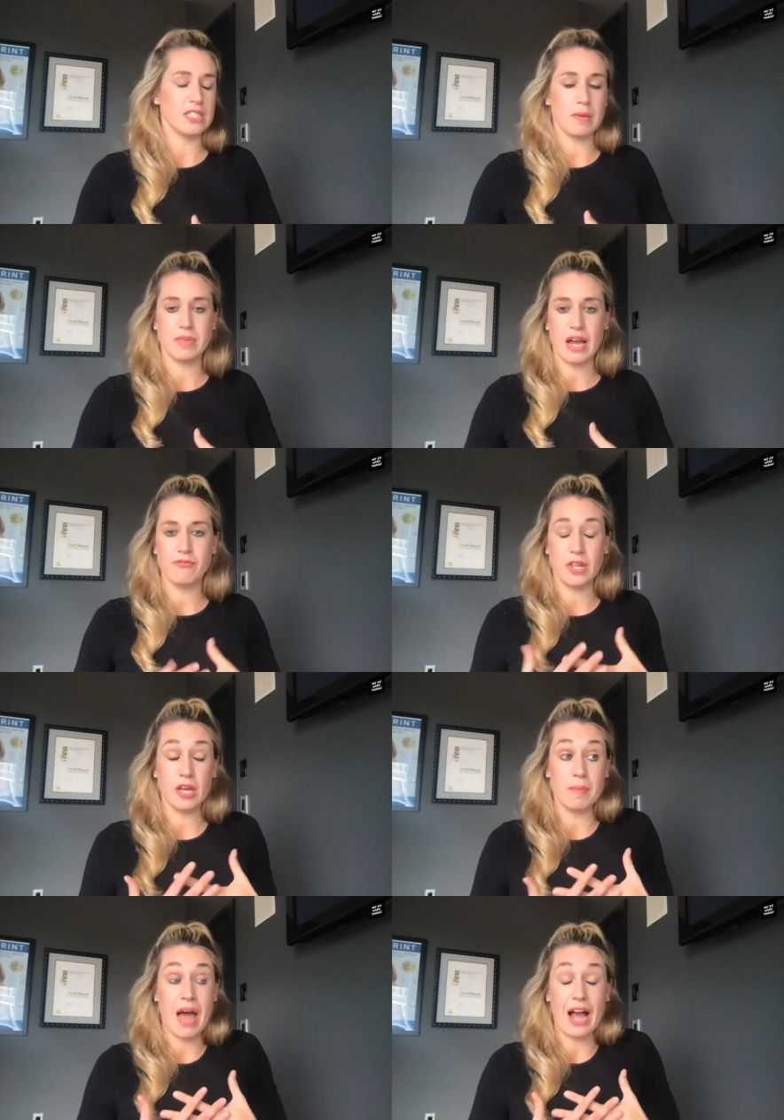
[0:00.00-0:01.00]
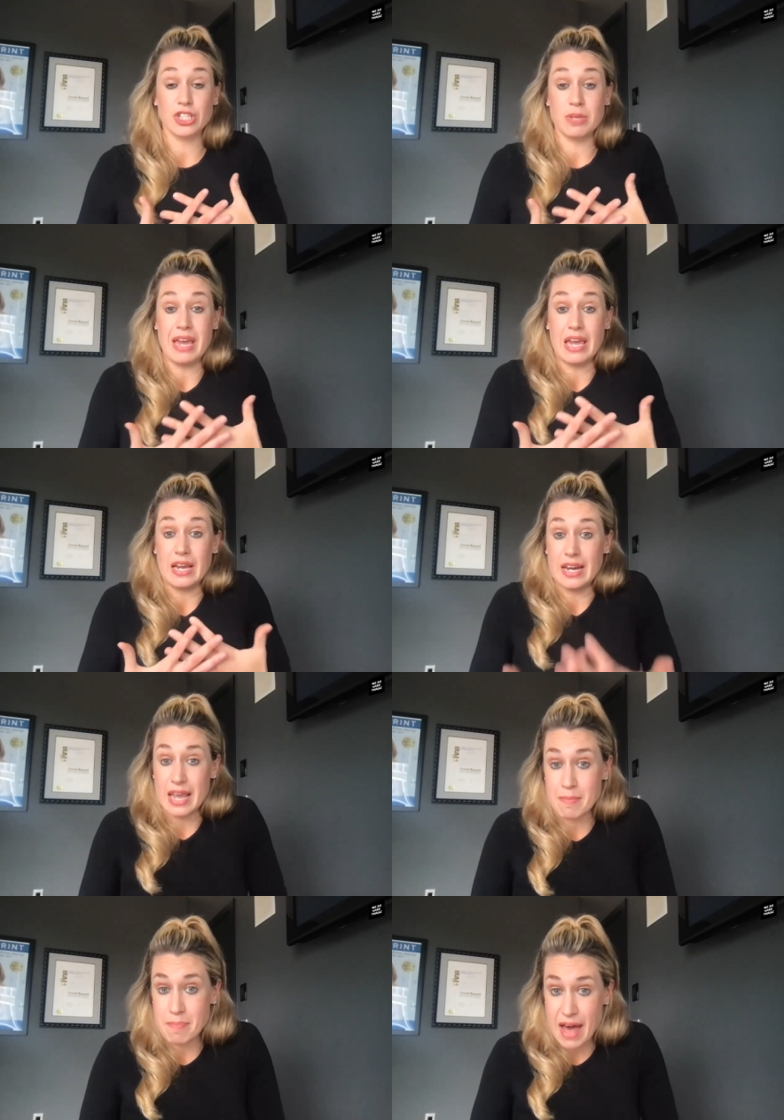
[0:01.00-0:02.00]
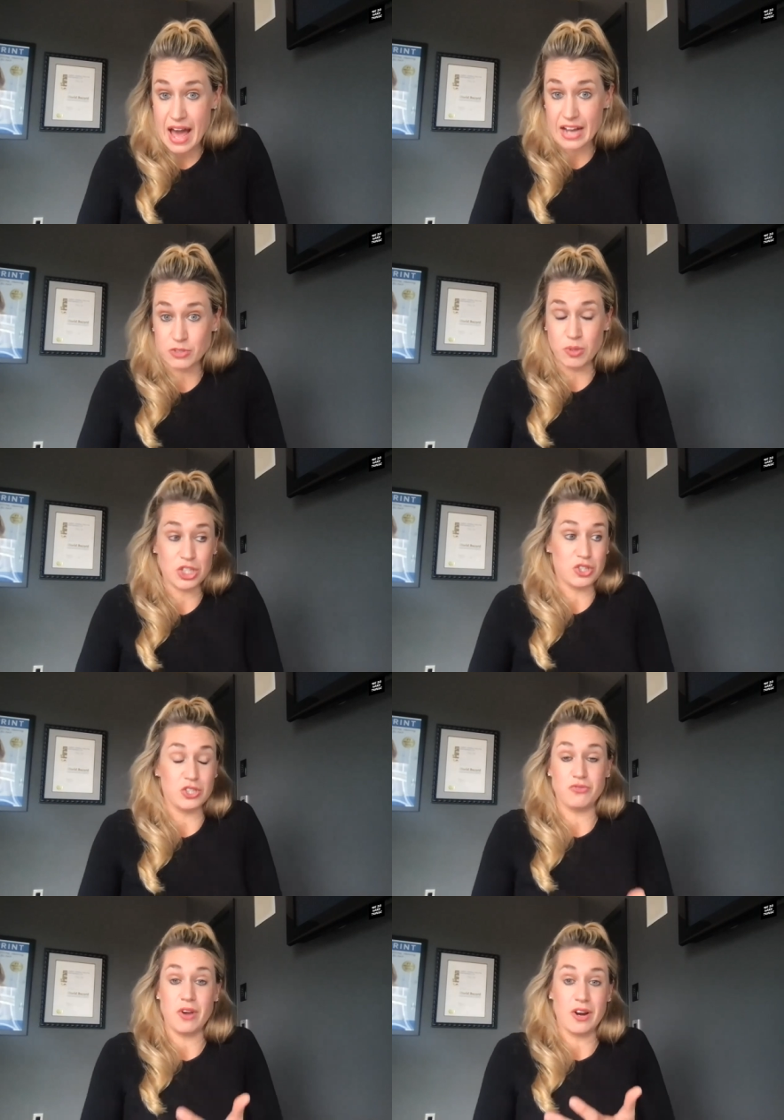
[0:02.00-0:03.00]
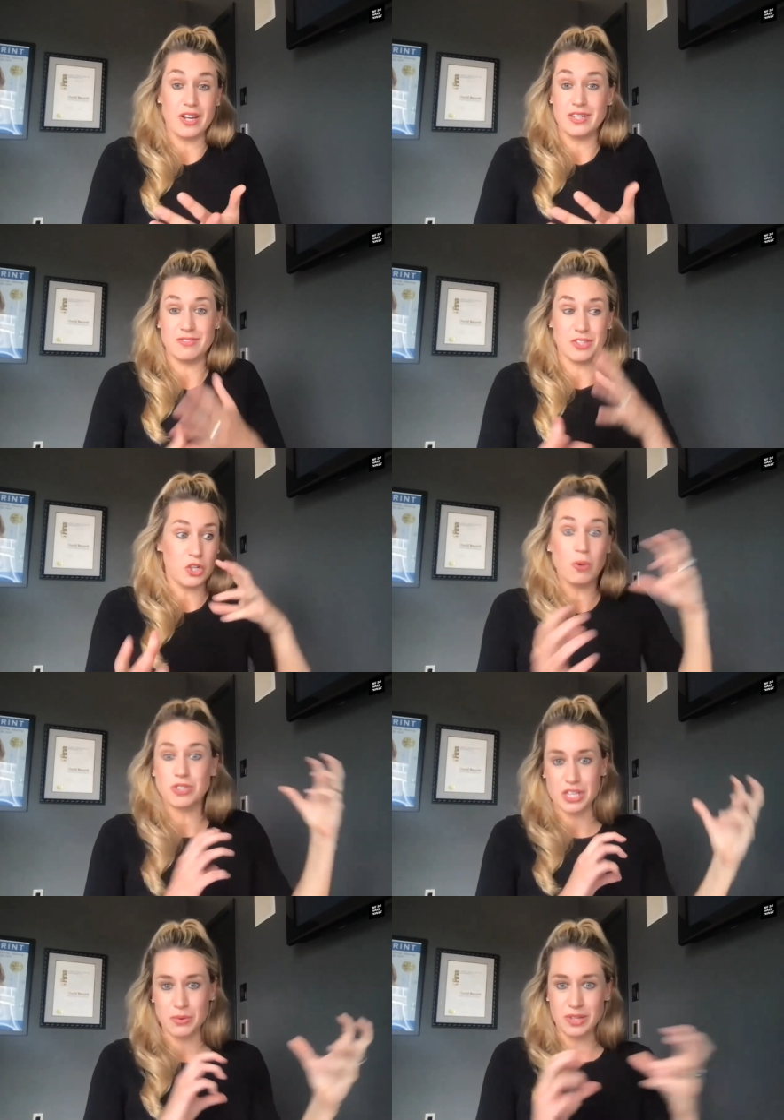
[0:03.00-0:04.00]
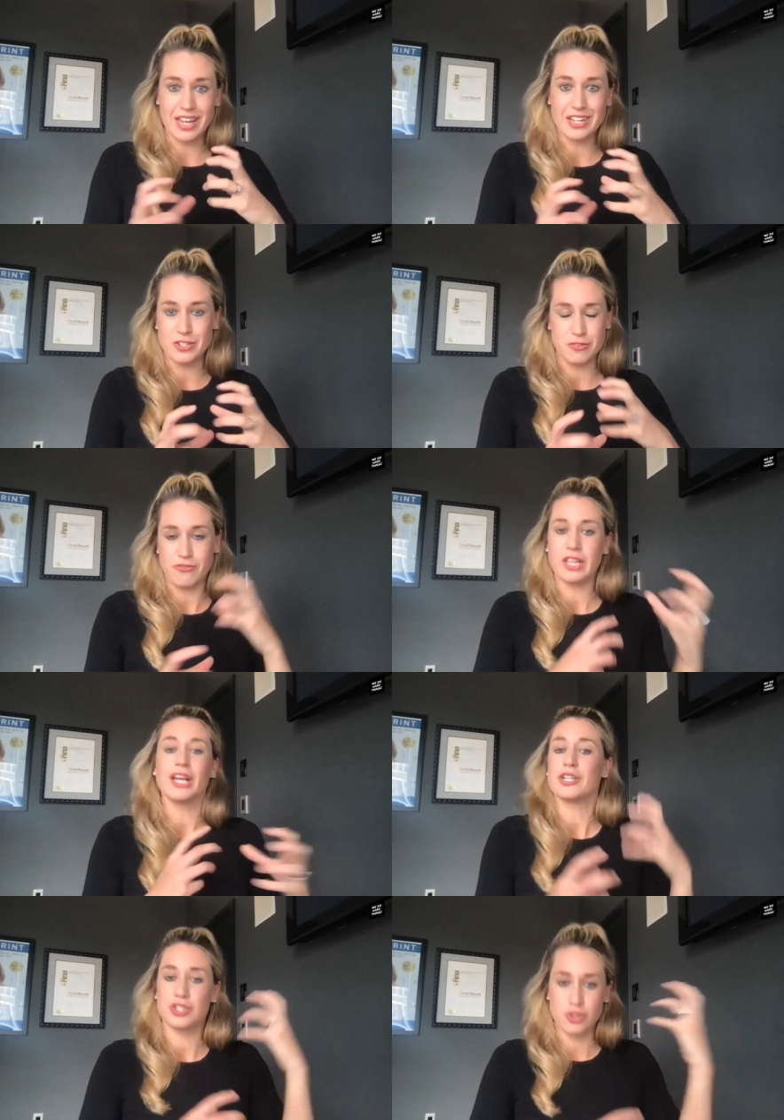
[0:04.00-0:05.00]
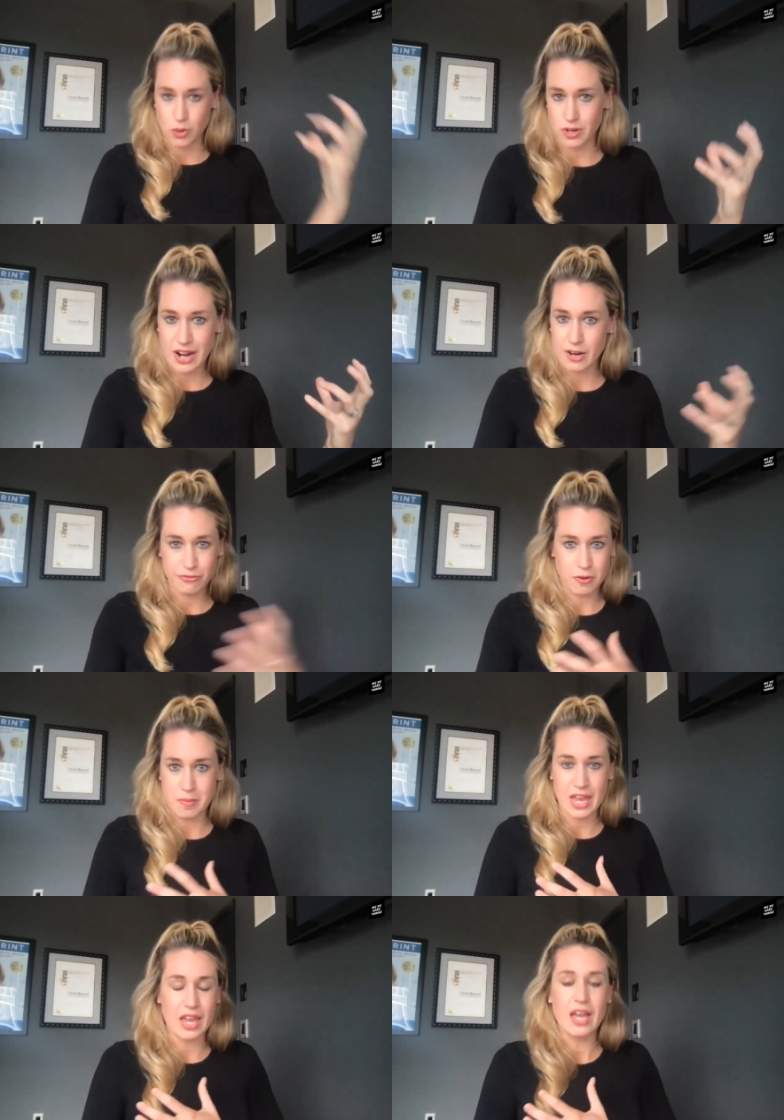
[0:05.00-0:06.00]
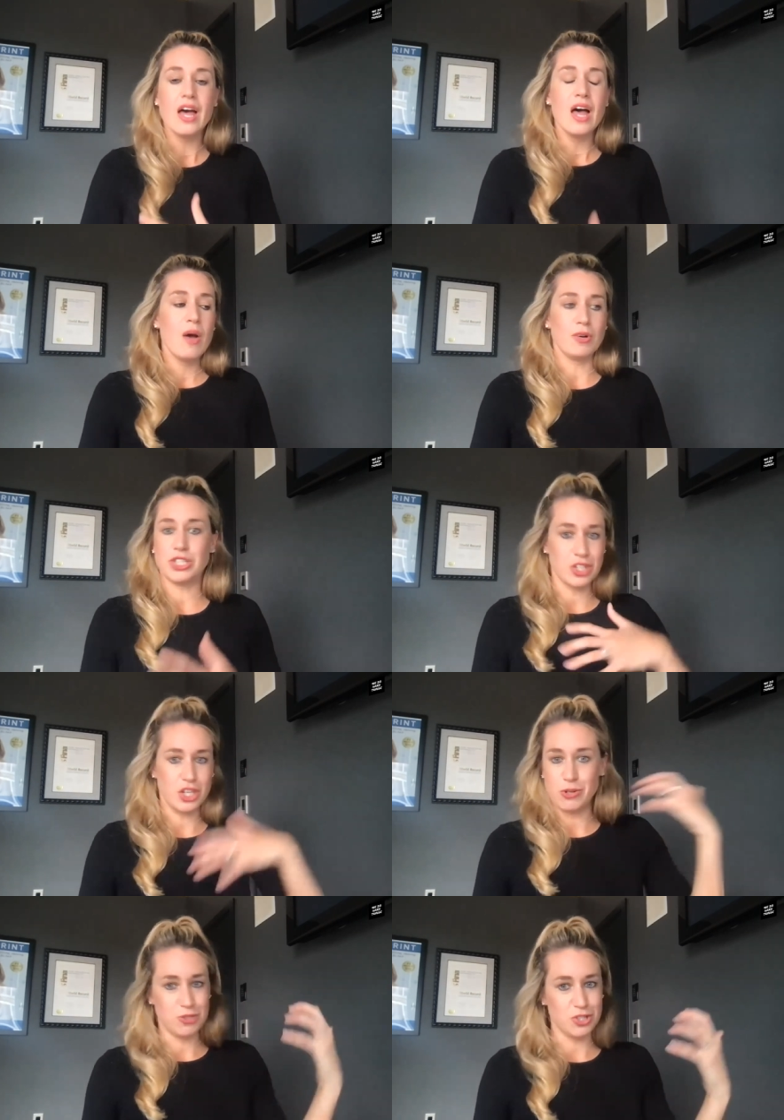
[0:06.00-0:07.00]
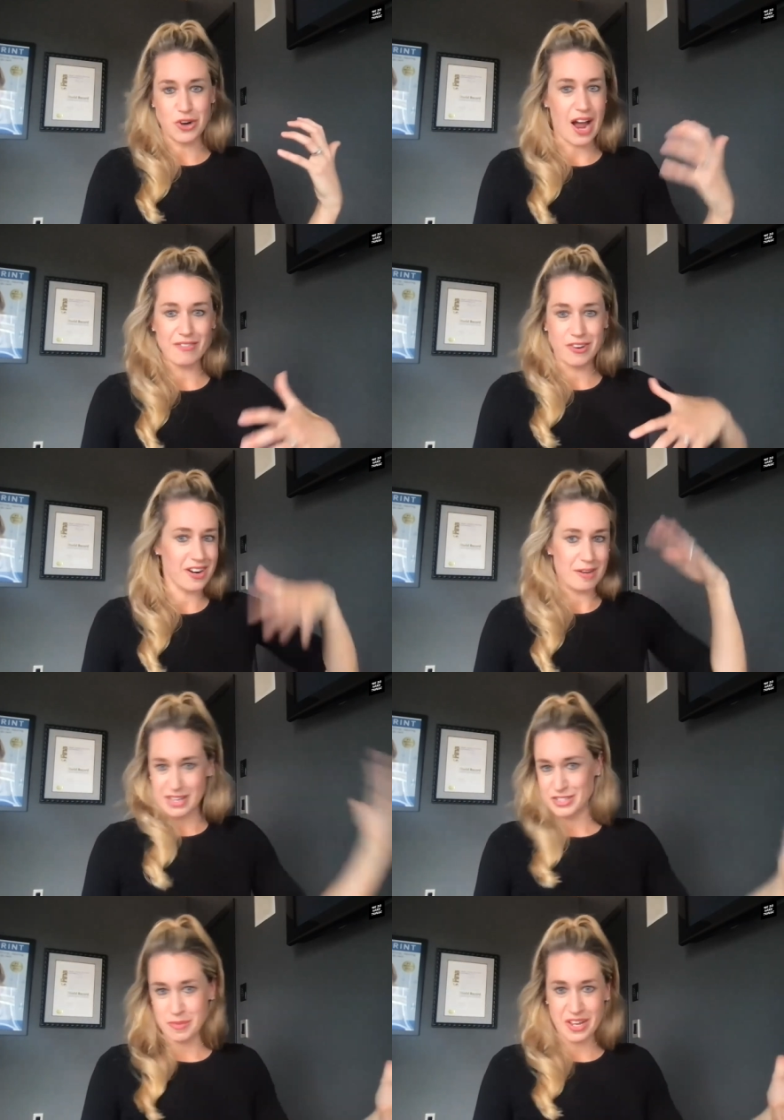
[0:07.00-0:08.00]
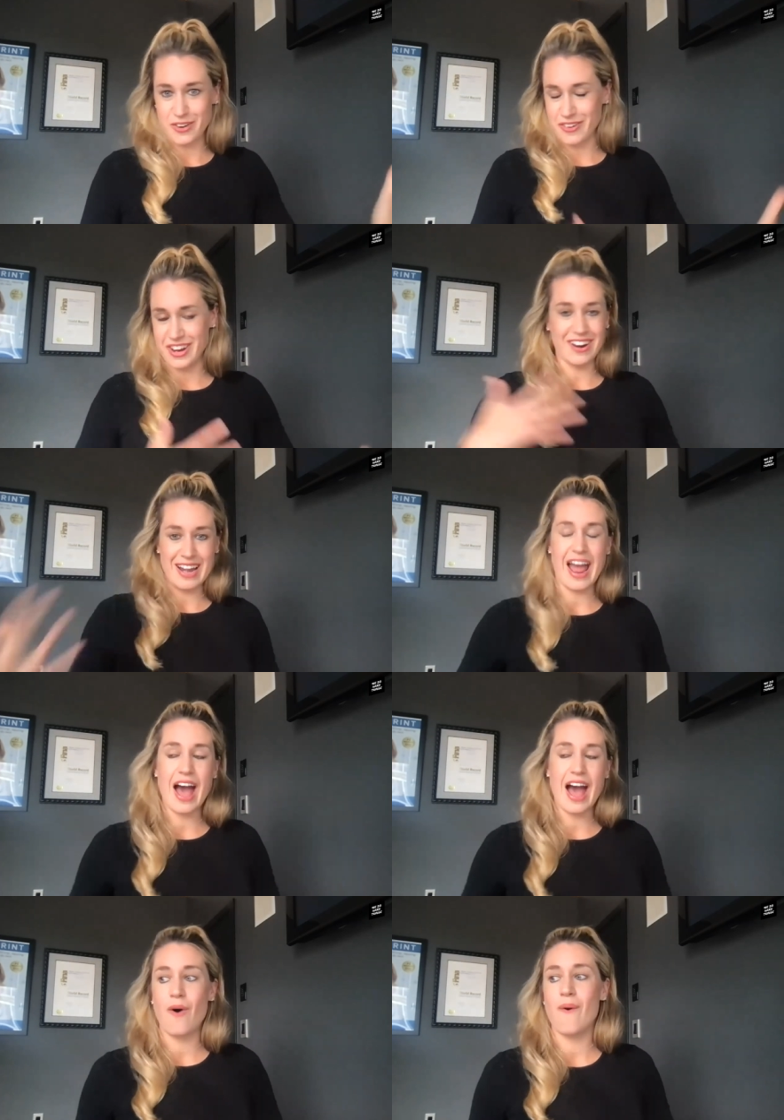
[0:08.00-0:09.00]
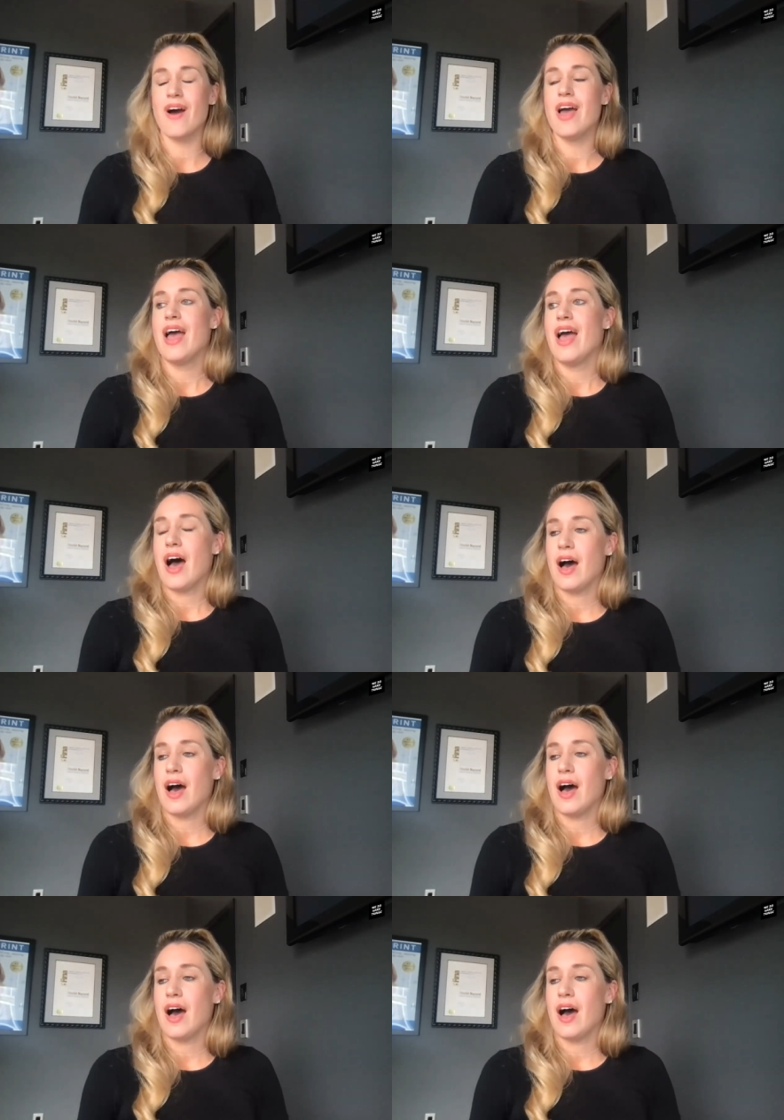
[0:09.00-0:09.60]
It's something I feel like I'm actually making an impact, which is very closely related to feeling extraordinary for me, which is a huge driver in my swimming career and now.